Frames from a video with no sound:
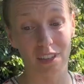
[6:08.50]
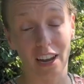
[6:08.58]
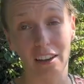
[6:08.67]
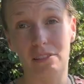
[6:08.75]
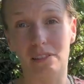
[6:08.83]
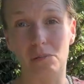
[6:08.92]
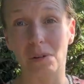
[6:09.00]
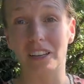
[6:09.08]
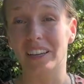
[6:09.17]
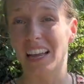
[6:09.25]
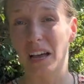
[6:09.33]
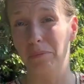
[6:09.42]
house to smell
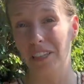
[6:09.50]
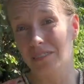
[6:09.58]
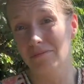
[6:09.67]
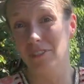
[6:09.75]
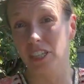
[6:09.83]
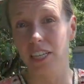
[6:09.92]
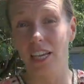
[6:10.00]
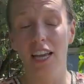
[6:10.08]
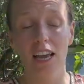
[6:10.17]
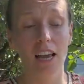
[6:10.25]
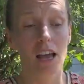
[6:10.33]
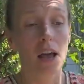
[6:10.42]
like cat pee, really?
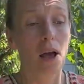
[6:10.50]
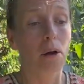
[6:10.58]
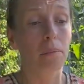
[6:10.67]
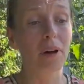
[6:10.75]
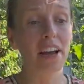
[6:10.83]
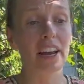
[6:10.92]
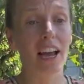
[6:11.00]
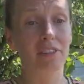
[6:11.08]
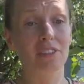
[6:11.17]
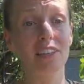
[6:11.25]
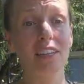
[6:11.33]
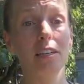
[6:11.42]
But I've
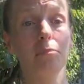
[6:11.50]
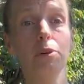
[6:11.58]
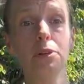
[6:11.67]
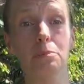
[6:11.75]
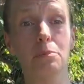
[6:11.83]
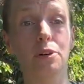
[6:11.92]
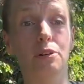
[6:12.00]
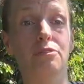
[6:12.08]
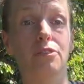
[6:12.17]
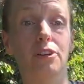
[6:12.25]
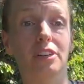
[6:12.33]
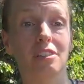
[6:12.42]
seen more and more
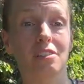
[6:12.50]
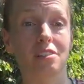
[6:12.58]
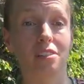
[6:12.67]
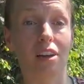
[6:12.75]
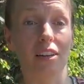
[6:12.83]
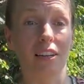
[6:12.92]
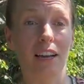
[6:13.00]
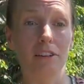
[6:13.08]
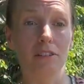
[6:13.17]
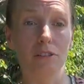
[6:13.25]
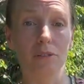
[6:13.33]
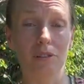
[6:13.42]
florists are now
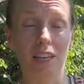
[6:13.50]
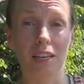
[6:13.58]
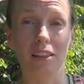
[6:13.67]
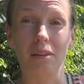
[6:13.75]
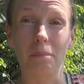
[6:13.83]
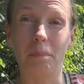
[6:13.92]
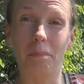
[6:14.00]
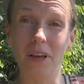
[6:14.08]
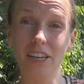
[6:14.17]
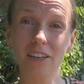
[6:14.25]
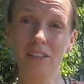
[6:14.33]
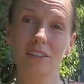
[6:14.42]
using the
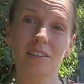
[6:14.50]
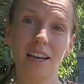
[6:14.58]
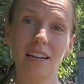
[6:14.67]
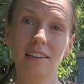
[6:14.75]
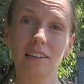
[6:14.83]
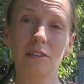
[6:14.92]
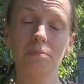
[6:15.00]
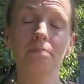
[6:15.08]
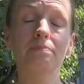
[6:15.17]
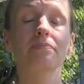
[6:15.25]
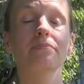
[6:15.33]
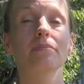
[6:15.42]
bigger
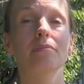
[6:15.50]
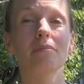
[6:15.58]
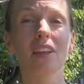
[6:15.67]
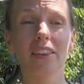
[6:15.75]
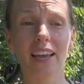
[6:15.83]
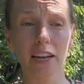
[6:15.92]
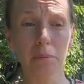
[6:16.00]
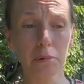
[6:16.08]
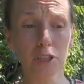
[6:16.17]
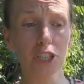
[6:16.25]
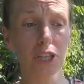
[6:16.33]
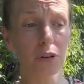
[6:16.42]
chrysanthemum, the kind of
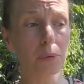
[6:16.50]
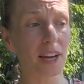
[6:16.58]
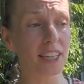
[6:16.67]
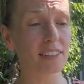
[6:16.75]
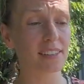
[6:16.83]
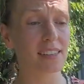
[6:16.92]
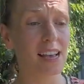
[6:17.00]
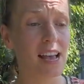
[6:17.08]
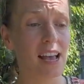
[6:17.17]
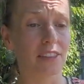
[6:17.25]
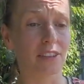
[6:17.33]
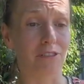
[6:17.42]
bushier ones,
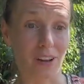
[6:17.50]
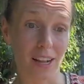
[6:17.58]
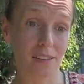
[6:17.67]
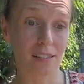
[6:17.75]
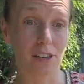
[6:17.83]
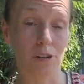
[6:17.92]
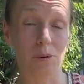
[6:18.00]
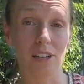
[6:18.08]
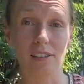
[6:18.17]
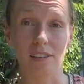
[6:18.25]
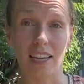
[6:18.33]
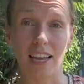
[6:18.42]
the fancier
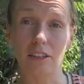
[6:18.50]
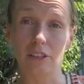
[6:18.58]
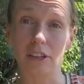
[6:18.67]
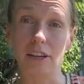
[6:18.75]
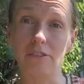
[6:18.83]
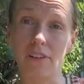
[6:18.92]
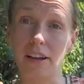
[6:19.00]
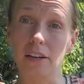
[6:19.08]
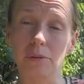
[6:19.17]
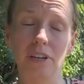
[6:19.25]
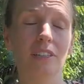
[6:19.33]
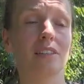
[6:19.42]
ones that kind of look like
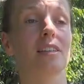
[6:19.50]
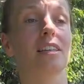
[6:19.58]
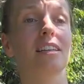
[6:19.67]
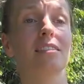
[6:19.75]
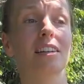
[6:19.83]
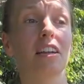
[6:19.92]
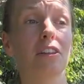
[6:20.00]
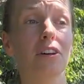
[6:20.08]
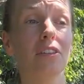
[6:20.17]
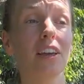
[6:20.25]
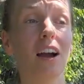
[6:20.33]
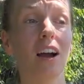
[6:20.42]
fireworks and things, and I
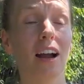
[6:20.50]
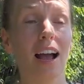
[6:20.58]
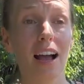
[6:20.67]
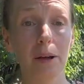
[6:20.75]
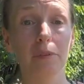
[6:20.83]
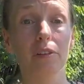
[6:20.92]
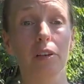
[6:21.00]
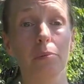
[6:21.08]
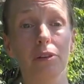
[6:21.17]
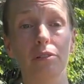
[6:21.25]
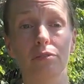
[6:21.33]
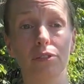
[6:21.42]
thought they are absolutely
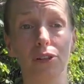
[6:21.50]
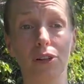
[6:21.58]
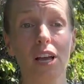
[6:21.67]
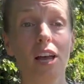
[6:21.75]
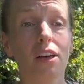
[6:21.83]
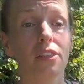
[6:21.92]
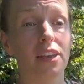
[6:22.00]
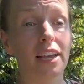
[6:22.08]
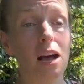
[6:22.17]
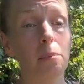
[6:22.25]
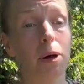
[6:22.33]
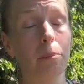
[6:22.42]
beautiful. They
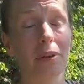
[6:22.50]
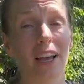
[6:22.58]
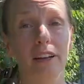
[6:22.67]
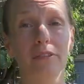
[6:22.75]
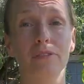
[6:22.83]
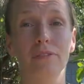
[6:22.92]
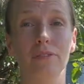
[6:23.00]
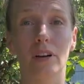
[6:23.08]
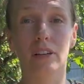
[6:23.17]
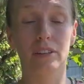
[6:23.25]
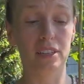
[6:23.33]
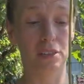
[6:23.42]
come up kind of,
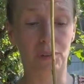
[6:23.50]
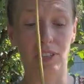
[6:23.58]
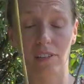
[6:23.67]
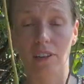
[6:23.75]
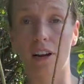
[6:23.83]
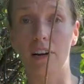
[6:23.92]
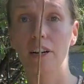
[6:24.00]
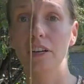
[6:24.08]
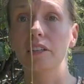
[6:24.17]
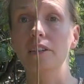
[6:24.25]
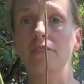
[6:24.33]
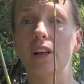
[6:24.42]
these ones are
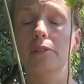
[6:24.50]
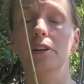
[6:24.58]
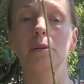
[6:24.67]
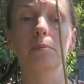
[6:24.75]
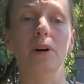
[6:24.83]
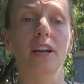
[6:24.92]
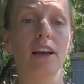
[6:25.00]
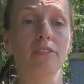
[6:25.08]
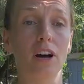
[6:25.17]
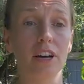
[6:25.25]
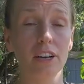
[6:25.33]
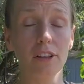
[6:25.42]
early flowering, but I've
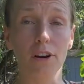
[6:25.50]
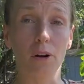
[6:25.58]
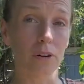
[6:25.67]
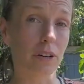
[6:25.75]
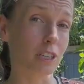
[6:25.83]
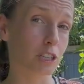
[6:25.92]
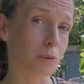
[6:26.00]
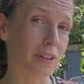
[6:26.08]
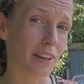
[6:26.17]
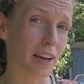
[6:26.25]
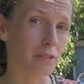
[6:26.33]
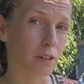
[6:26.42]
got another orange one
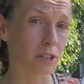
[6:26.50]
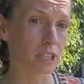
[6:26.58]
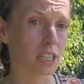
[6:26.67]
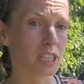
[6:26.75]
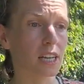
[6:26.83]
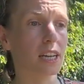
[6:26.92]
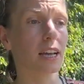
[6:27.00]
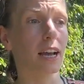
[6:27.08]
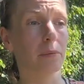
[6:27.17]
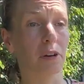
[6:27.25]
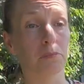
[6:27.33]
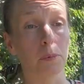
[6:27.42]
that I've ordered,
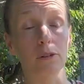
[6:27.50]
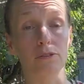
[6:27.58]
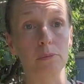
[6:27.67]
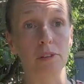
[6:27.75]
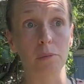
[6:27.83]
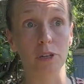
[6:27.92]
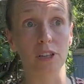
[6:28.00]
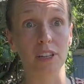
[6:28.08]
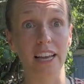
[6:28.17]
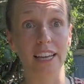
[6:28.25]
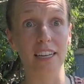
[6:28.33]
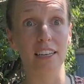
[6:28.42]
I've bought from someone
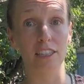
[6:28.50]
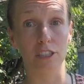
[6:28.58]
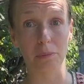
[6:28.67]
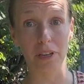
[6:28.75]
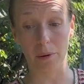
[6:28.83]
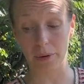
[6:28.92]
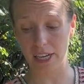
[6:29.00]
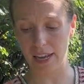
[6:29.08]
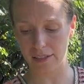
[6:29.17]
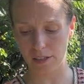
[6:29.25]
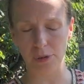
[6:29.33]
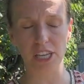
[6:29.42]
online, and it should be coming
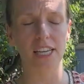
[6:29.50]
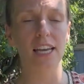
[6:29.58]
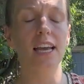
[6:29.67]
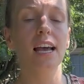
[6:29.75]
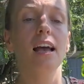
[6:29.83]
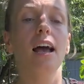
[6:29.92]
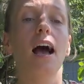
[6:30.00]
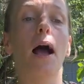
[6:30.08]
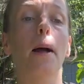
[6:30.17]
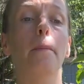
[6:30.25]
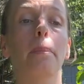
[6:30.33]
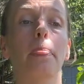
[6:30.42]
next week.
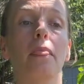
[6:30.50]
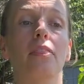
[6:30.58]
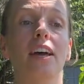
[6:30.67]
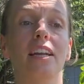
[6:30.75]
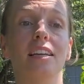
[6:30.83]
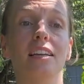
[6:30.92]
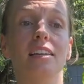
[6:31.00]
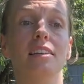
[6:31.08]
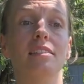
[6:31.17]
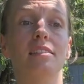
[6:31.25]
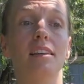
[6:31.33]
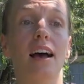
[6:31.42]
That
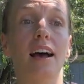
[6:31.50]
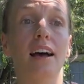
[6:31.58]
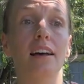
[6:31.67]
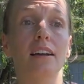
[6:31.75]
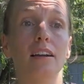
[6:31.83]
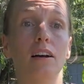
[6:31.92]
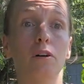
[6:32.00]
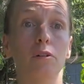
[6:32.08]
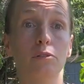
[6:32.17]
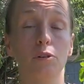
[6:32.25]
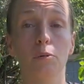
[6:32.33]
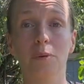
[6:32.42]
is
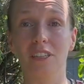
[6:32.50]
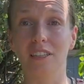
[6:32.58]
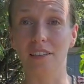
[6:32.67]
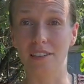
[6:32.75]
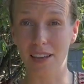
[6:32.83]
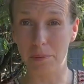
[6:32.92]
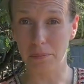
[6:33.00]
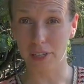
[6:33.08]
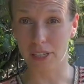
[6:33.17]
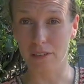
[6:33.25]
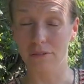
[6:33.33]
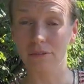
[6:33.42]
October to
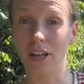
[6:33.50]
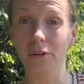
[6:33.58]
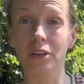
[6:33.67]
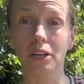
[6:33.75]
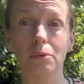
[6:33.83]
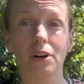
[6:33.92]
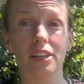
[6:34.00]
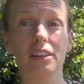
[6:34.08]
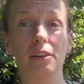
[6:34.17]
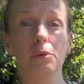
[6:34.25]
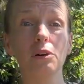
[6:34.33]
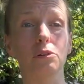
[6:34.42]
December flowering one. They
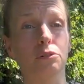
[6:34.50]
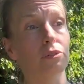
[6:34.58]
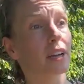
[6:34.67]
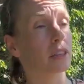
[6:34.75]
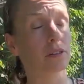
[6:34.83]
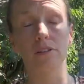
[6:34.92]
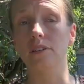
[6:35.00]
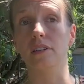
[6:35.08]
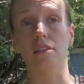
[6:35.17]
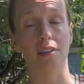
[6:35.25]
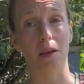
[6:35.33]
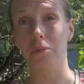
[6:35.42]
will go right through to
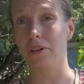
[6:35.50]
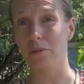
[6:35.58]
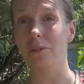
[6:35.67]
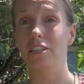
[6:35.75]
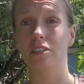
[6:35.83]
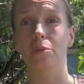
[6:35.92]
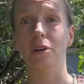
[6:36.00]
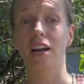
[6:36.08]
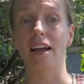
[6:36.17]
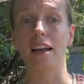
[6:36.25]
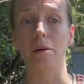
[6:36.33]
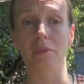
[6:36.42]
December, especially where
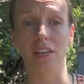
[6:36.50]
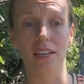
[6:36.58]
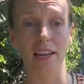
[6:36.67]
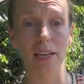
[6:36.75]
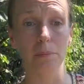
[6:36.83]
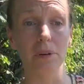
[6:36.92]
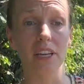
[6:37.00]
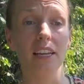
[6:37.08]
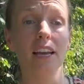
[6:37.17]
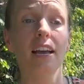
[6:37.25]
I am in 9B,